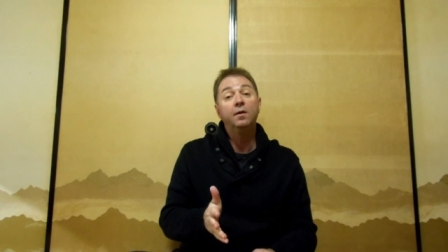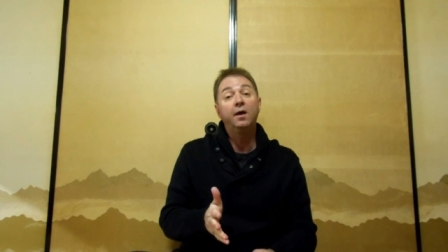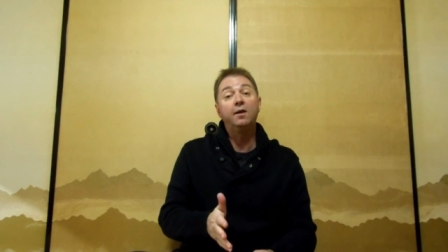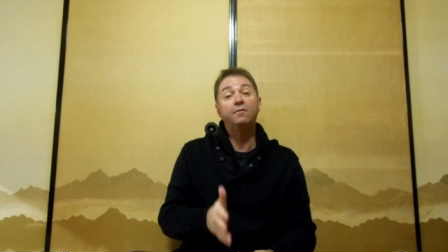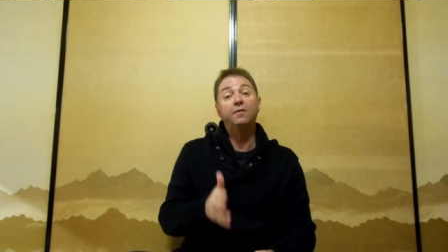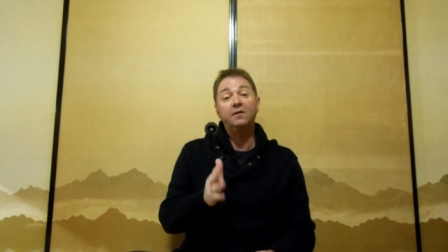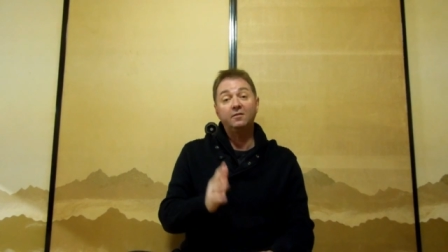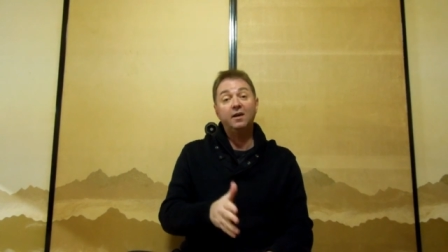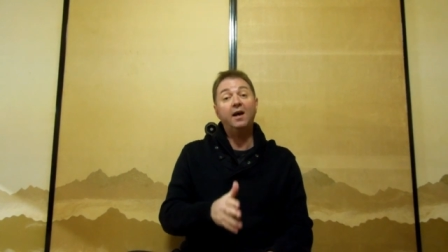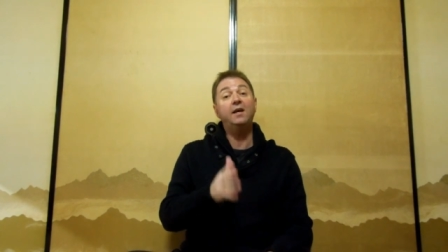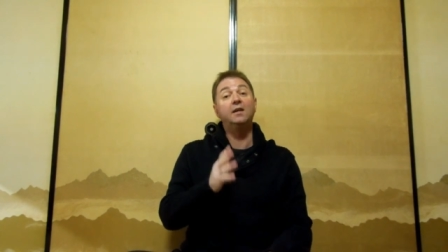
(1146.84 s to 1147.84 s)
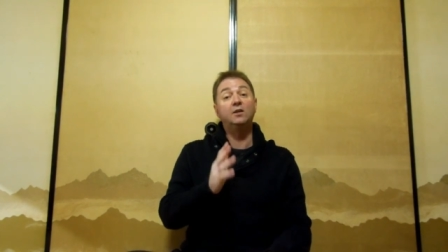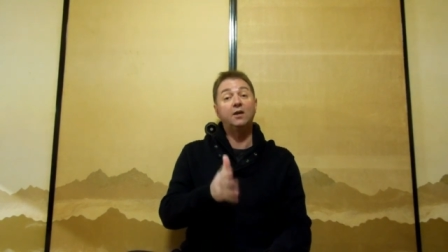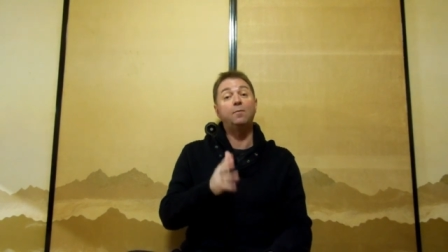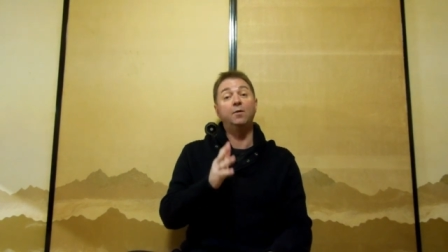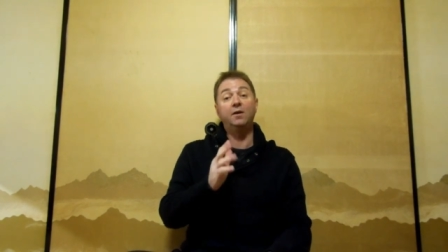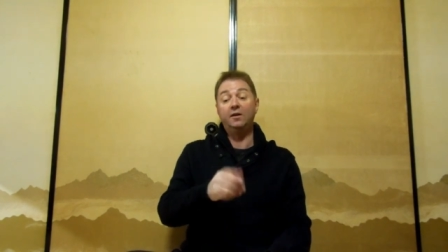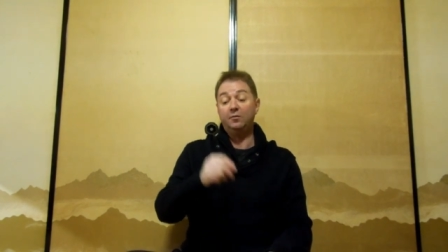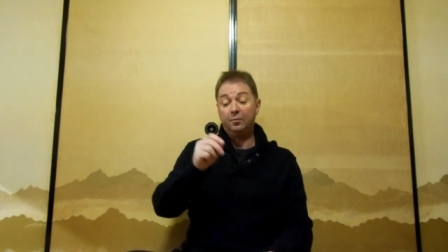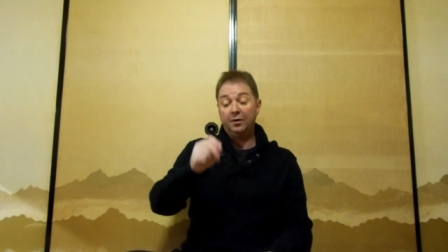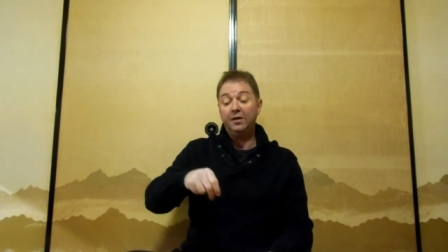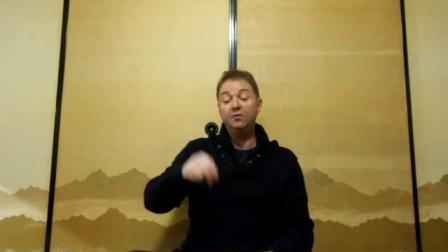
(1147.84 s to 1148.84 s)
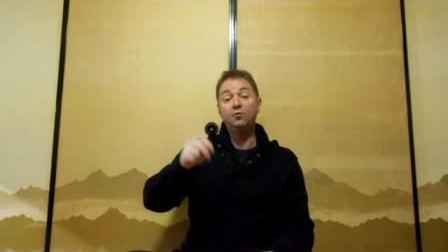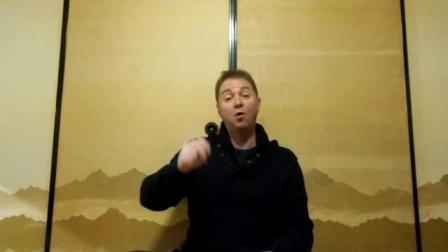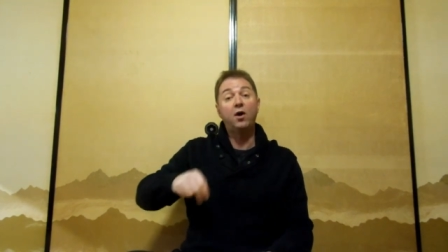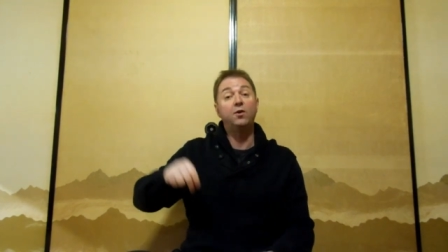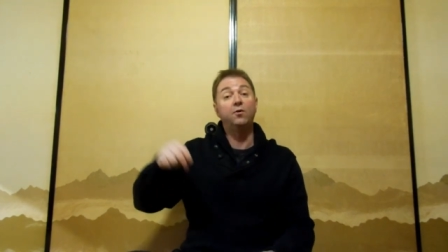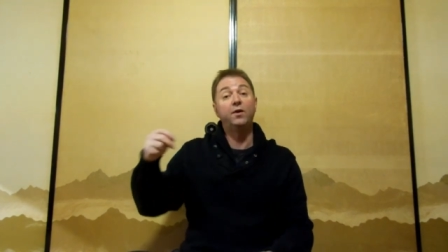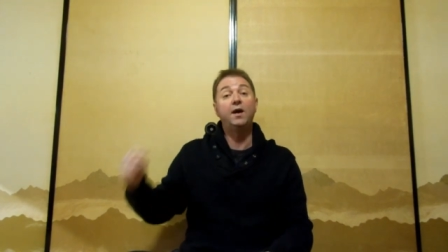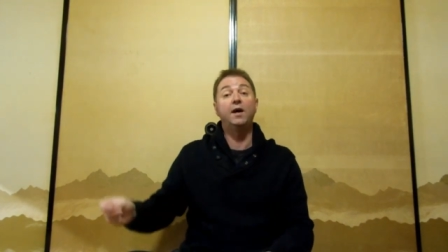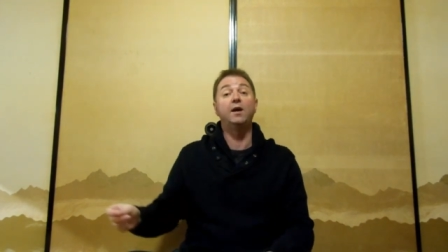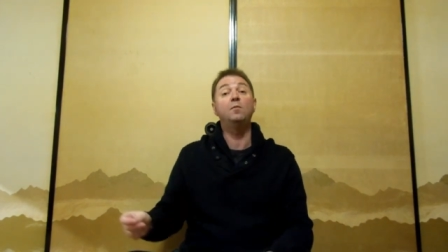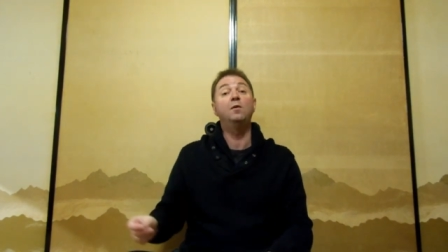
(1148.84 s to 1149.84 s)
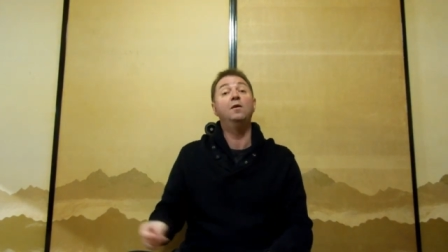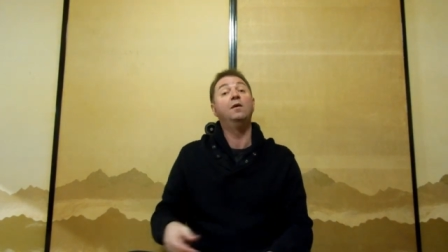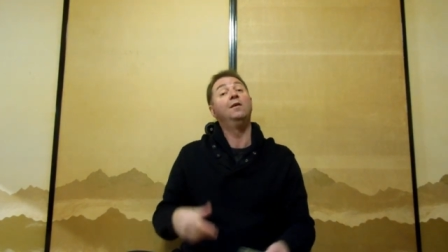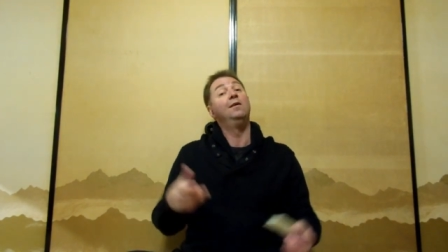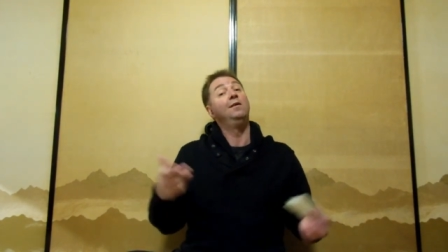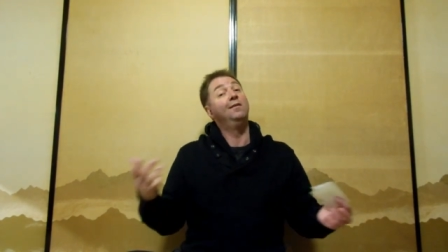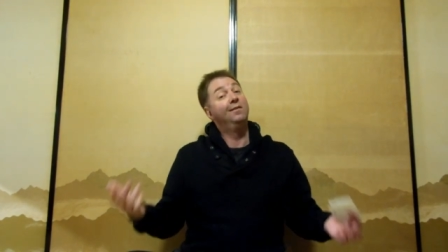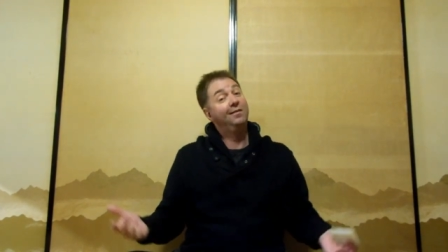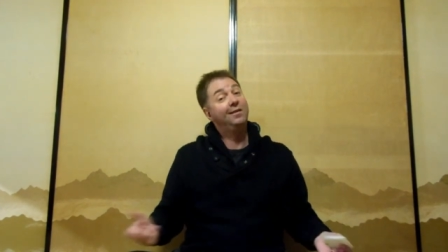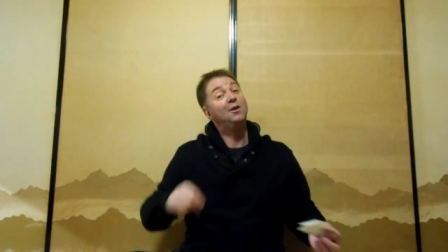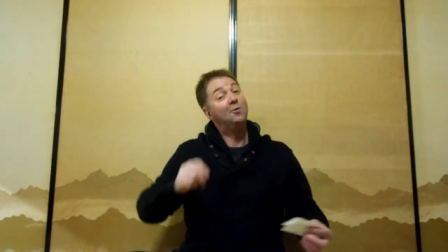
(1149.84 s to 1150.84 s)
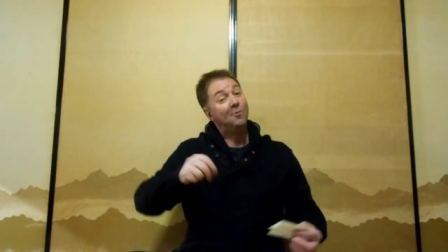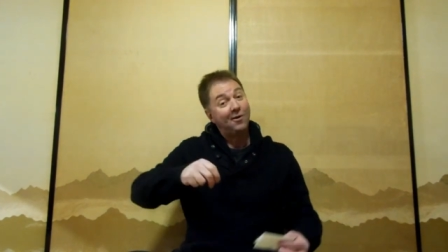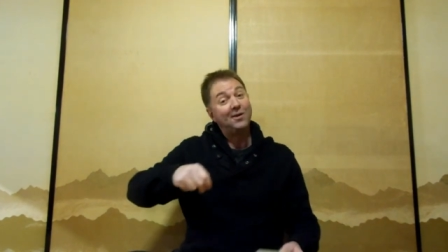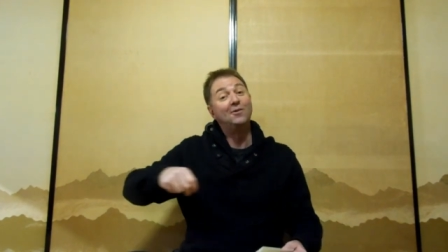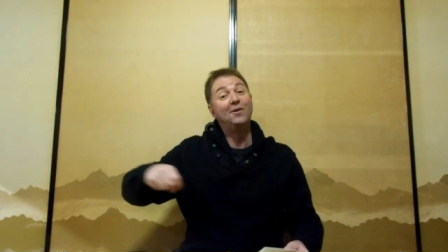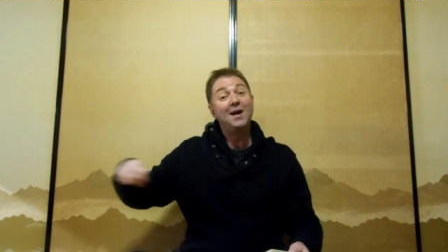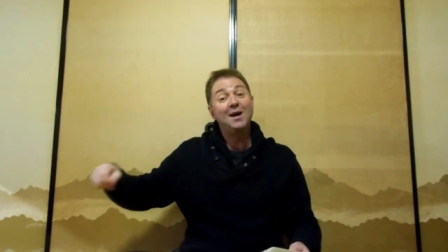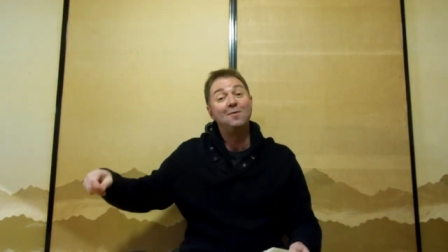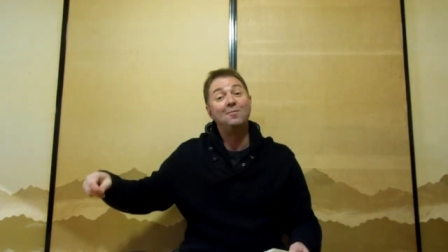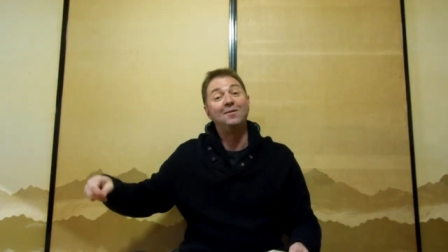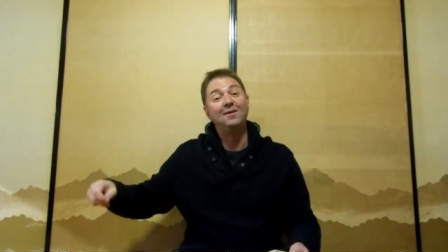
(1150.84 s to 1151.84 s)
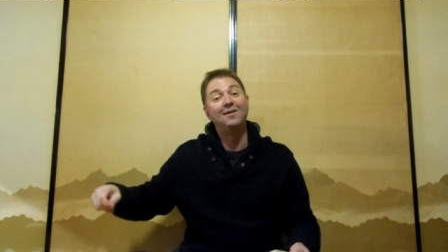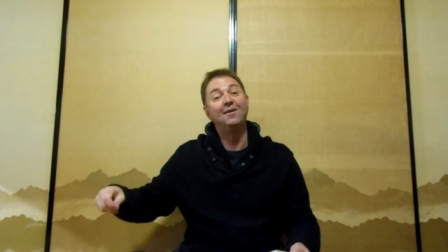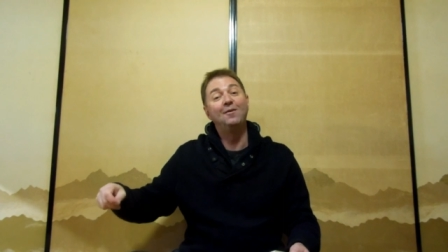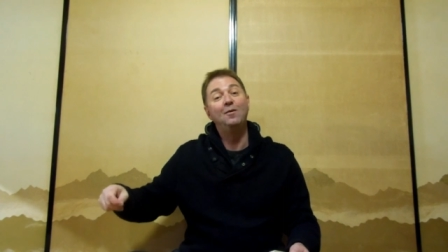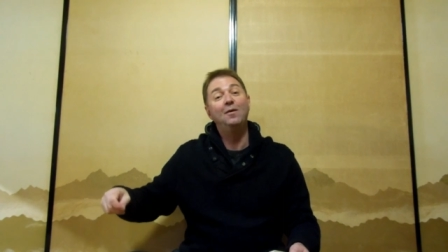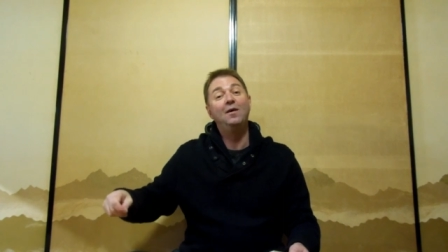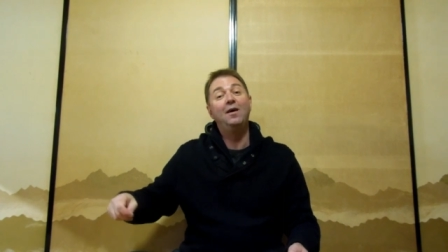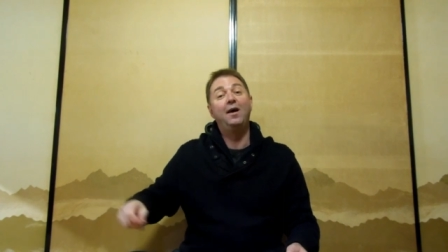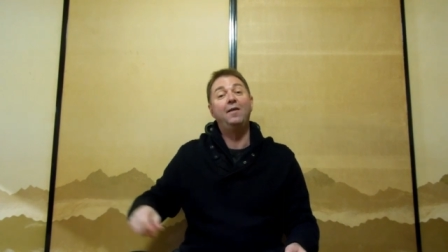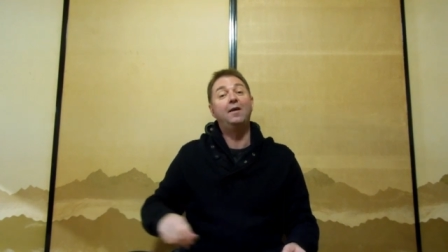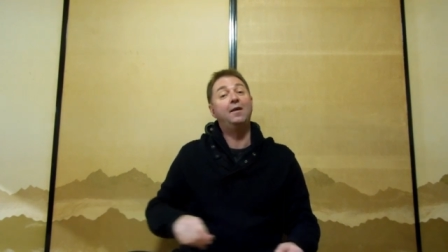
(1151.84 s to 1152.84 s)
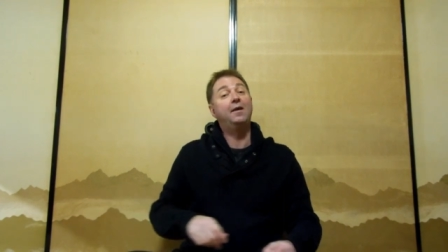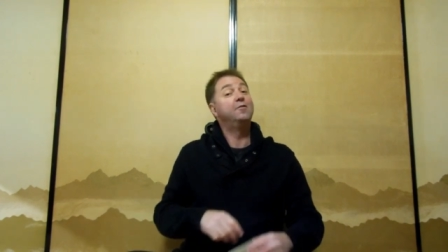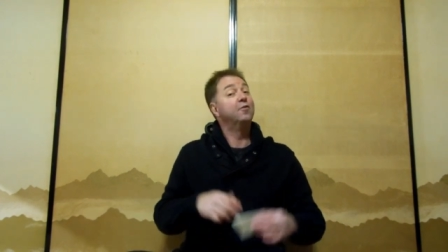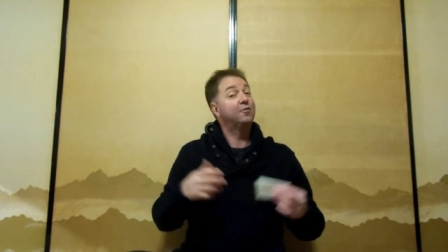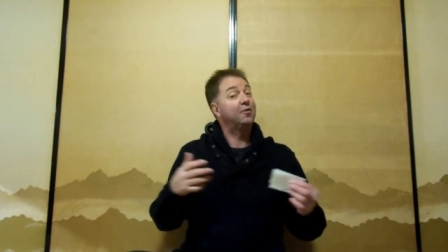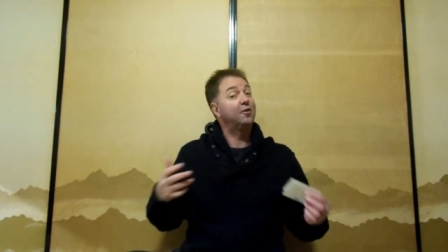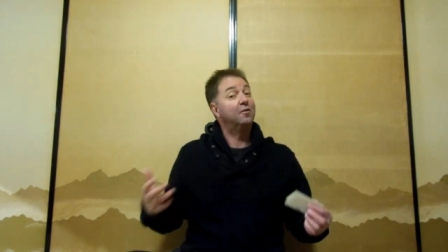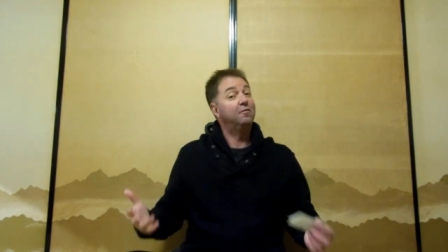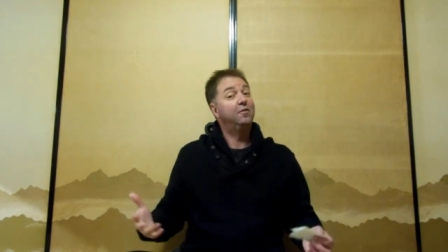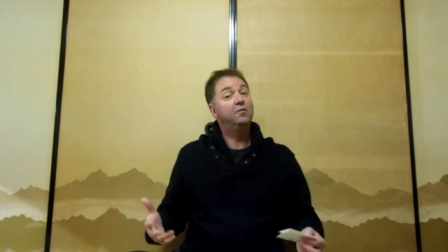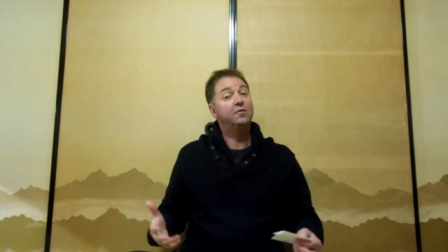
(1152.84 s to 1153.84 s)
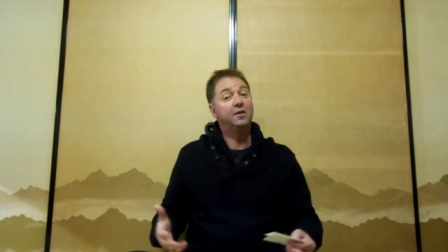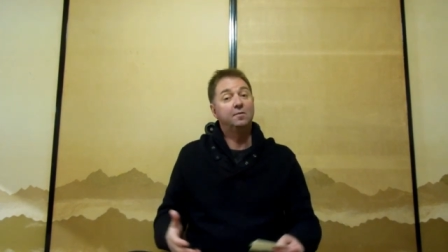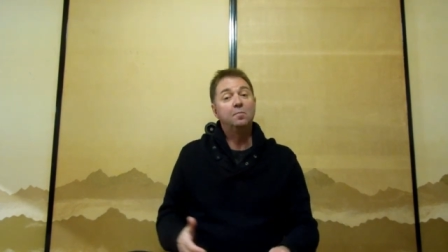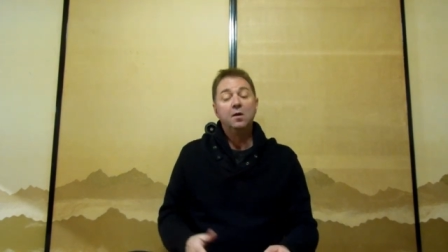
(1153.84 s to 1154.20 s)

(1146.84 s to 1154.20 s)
And if they say in Japanese, please write your name, then you write your name, you know, and that, it's not so confusing.